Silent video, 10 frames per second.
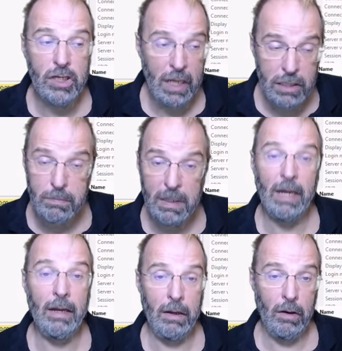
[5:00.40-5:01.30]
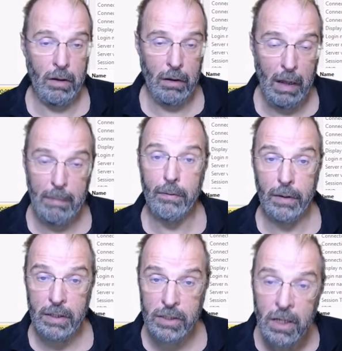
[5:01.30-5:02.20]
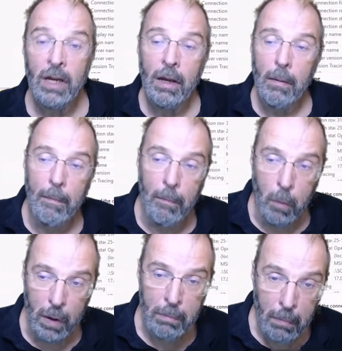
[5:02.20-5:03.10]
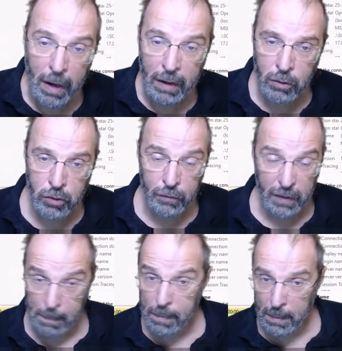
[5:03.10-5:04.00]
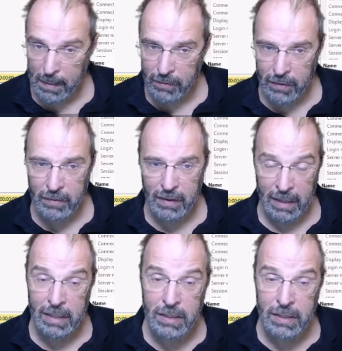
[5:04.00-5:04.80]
has been embraced when Microsoft implemented it in